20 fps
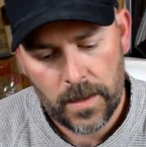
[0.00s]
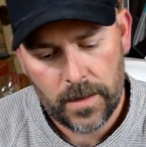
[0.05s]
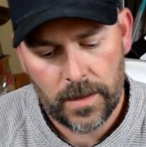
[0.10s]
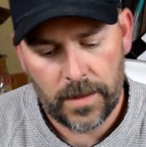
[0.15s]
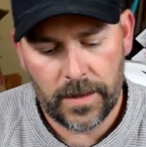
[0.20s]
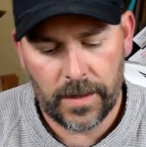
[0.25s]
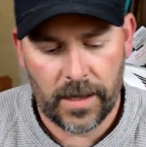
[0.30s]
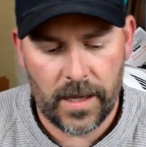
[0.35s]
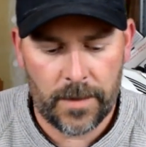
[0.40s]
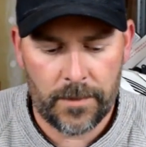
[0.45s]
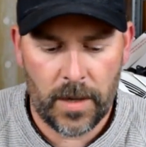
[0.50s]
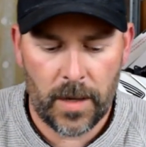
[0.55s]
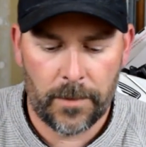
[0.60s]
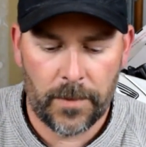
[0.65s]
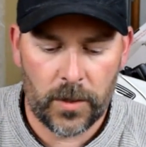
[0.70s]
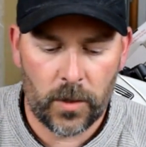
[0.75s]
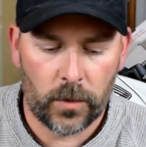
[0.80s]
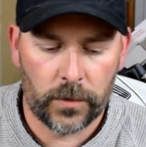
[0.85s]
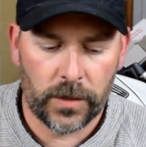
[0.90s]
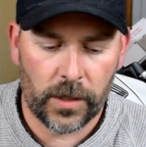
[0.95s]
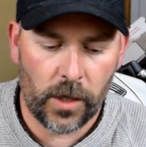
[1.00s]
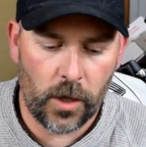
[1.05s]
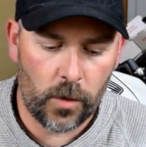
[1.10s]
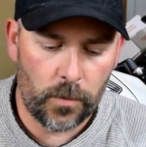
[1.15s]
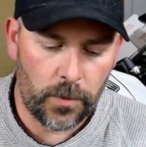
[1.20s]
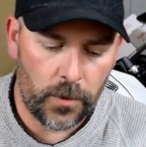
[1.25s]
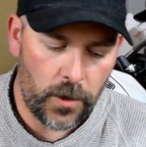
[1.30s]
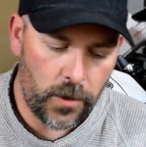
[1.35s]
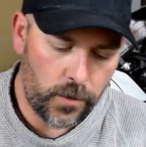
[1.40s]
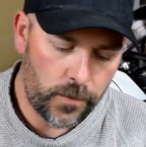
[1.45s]
and then come up and hold the
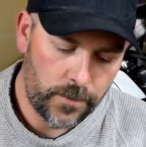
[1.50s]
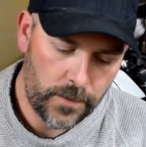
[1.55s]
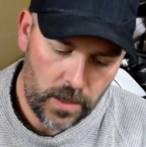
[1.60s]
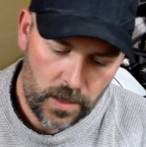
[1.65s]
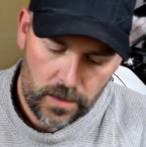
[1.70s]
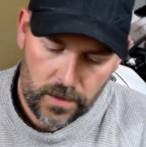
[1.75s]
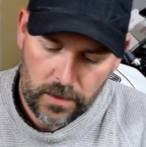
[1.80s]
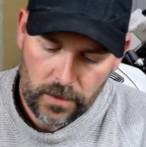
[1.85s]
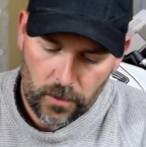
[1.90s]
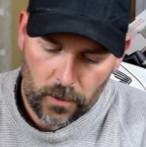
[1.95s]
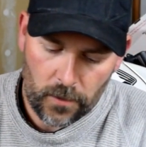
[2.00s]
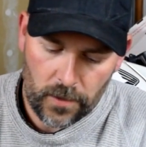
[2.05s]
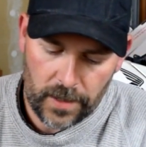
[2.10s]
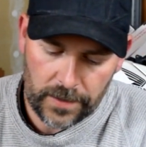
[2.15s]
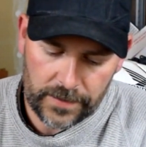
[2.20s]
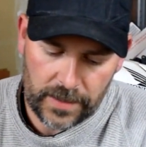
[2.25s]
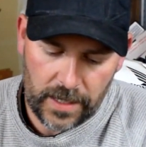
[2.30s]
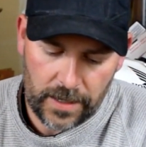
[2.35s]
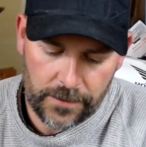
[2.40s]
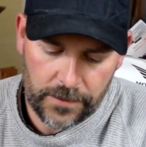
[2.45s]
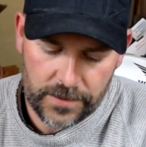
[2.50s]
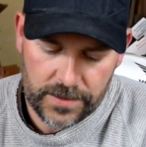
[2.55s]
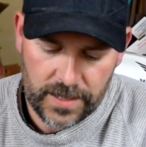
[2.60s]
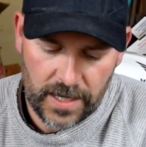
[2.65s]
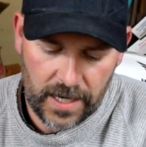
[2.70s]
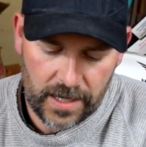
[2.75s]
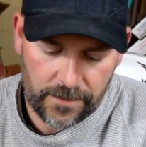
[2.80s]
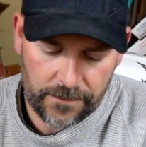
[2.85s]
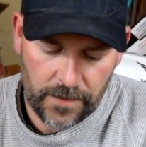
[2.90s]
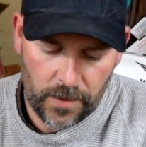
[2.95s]
GoPro. Or on the other
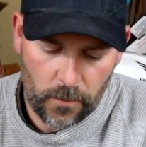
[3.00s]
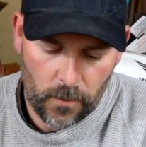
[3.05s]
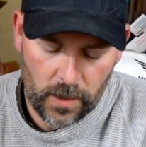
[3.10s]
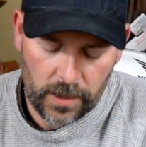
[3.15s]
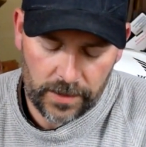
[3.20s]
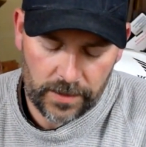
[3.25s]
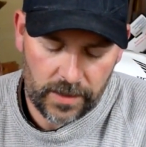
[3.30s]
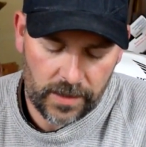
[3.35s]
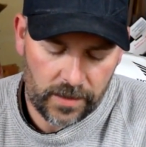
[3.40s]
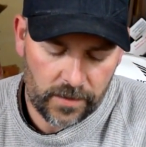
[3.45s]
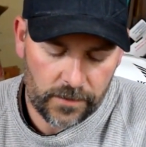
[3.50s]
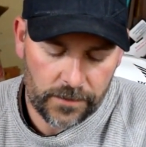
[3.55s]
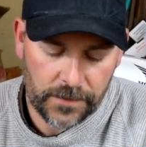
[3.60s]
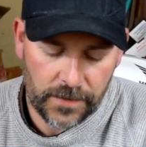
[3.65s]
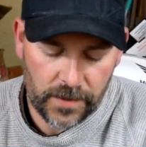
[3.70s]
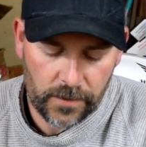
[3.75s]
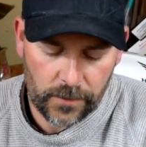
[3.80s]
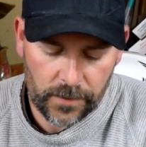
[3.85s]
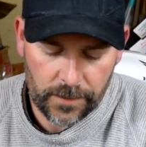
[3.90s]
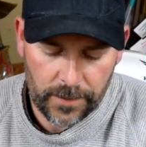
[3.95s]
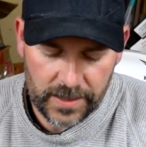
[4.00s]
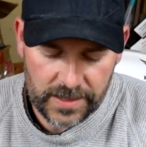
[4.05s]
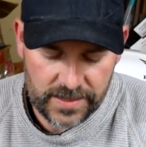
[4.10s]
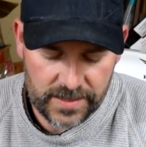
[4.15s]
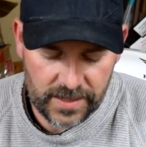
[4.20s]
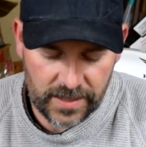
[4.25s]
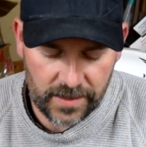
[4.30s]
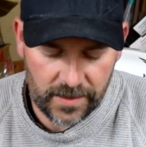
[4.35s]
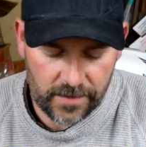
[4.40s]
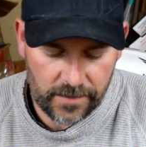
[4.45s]
side, if I wanted to interfere with my
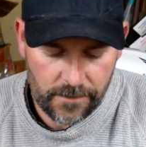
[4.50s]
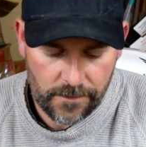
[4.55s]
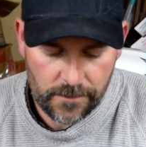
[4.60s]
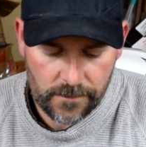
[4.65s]
Cena